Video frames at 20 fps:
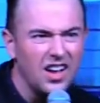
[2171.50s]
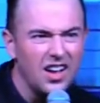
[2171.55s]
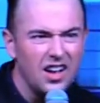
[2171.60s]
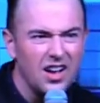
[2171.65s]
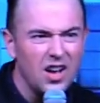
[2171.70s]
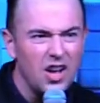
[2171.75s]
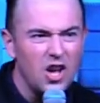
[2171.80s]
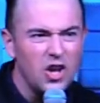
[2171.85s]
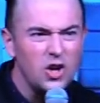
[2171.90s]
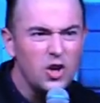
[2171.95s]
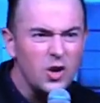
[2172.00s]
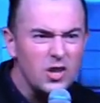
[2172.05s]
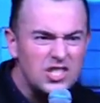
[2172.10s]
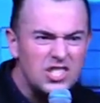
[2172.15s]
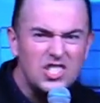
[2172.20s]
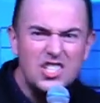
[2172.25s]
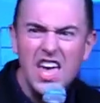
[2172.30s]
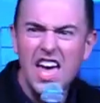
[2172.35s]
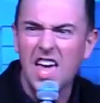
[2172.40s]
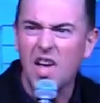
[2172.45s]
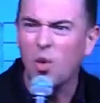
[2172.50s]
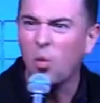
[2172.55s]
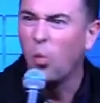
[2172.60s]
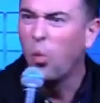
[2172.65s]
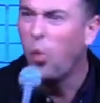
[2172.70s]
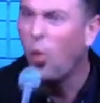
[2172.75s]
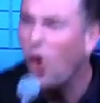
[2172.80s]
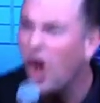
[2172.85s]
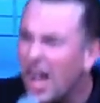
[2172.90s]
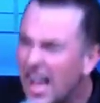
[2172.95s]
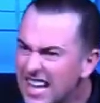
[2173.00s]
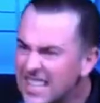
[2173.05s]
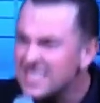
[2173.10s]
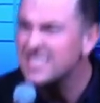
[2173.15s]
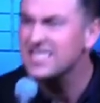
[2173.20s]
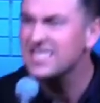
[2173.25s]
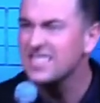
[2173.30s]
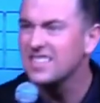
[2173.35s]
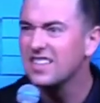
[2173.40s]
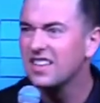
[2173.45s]
You're saying
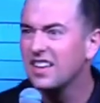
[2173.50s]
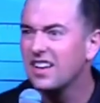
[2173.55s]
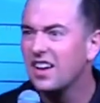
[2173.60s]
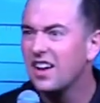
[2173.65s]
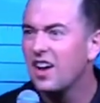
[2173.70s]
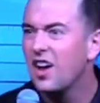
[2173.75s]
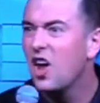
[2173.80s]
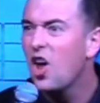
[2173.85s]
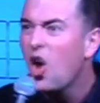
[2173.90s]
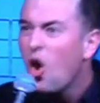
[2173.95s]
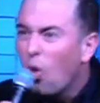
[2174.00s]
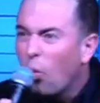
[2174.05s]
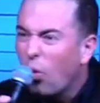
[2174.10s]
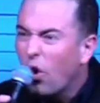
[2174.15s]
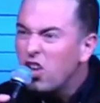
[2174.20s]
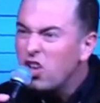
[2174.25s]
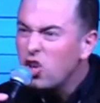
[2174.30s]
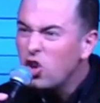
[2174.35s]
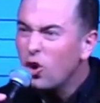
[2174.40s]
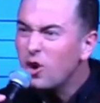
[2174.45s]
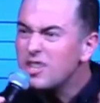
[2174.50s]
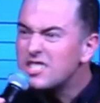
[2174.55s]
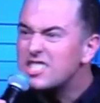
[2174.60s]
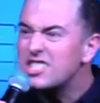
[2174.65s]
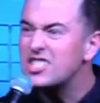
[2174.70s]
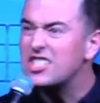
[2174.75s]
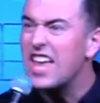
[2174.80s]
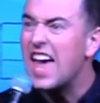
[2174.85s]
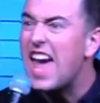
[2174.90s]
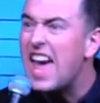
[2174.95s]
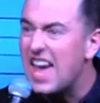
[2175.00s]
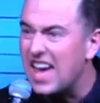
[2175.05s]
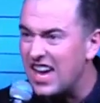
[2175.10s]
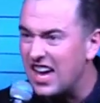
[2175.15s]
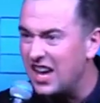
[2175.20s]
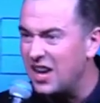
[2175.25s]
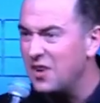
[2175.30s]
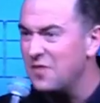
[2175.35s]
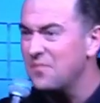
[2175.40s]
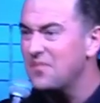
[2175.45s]
what? What you're
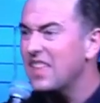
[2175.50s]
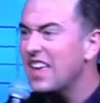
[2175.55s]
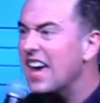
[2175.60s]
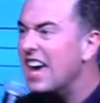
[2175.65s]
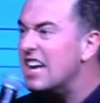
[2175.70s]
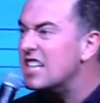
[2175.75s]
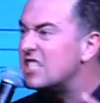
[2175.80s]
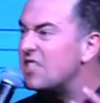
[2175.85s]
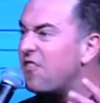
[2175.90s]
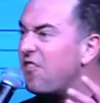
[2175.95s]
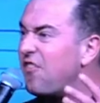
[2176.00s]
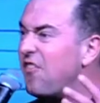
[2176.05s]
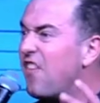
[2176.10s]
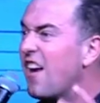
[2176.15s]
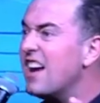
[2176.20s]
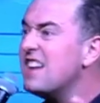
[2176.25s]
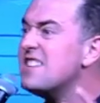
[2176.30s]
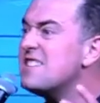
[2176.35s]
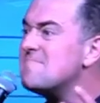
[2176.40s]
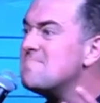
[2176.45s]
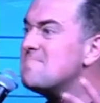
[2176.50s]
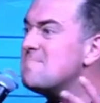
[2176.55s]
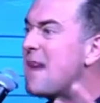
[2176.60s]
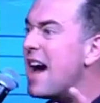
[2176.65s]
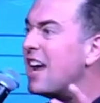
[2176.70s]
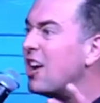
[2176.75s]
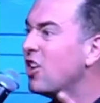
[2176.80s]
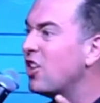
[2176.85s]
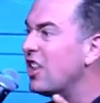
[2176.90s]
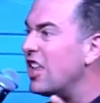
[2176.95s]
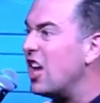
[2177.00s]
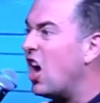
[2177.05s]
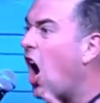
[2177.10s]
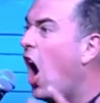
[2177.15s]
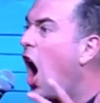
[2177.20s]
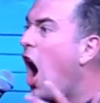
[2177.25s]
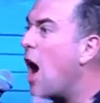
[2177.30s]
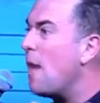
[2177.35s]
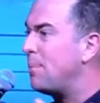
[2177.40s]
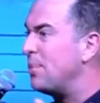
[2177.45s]
saying is fundamentally
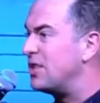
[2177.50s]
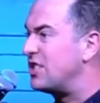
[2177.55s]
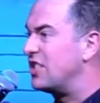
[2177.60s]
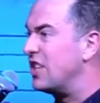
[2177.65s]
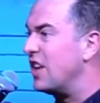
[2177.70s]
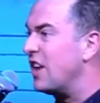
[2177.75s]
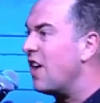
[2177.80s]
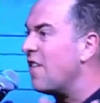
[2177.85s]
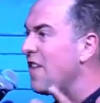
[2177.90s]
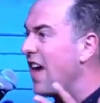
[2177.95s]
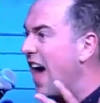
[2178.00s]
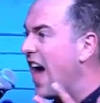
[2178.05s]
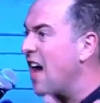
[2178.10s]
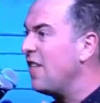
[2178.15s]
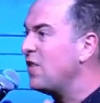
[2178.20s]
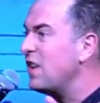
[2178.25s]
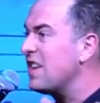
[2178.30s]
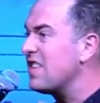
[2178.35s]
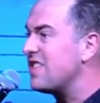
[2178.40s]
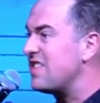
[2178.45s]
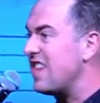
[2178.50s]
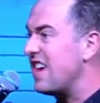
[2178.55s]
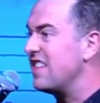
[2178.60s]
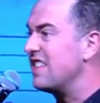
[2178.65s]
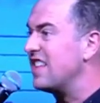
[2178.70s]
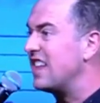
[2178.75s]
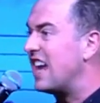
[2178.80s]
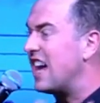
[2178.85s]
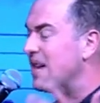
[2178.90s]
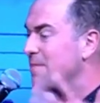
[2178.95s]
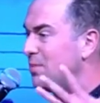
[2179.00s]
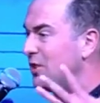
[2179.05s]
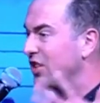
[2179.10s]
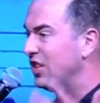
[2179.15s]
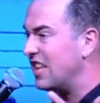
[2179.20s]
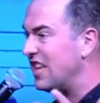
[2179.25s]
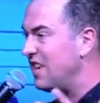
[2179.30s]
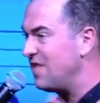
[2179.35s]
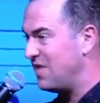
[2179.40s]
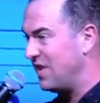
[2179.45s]
opposite of everything that I
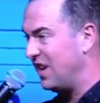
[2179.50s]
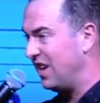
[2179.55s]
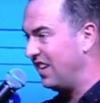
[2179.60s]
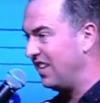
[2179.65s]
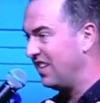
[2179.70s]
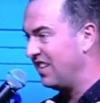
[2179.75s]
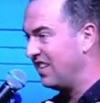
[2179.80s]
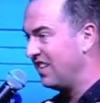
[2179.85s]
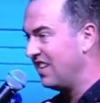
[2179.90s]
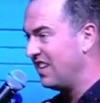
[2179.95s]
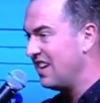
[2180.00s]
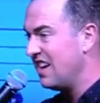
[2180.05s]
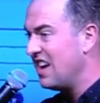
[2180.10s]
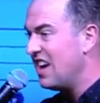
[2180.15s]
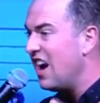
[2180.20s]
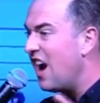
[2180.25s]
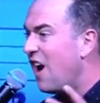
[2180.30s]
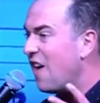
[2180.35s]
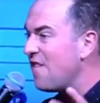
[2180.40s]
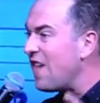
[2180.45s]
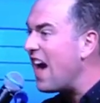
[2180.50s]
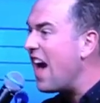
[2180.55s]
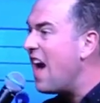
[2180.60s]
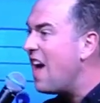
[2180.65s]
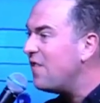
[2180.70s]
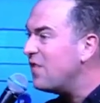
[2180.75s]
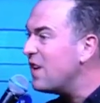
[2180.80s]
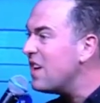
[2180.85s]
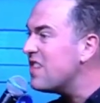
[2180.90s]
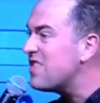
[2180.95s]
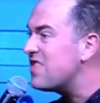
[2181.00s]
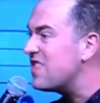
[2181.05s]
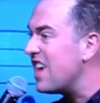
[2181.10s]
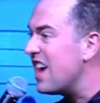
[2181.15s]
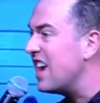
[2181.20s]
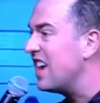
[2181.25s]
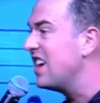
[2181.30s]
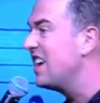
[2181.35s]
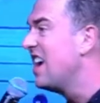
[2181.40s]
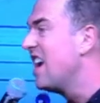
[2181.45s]
believe in, of
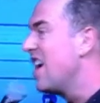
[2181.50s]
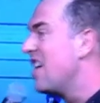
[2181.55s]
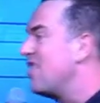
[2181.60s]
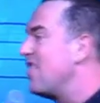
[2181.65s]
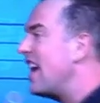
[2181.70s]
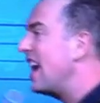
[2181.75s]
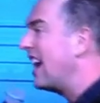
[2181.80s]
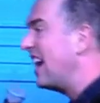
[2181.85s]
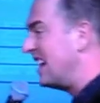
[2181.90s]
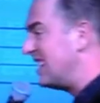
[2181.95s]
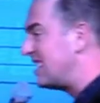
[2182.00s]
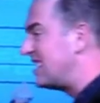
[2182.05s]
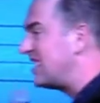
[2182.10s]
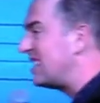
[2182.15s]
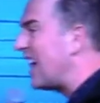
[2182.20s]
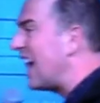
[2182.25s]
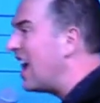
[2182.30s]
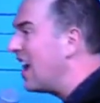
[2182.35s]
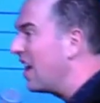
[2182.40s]
everything that I stand